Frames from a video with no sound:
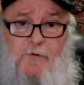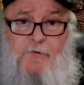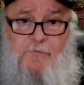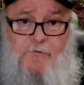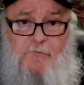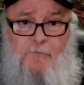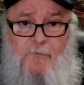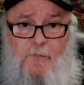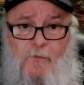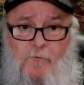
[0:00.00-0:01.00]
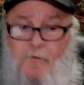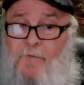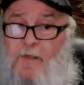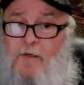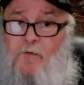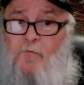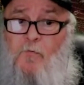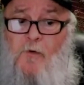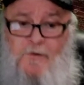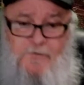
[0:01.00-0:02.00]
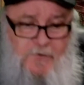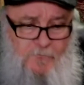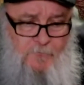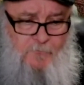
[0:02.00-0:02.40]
loose. I want to thank you for watching.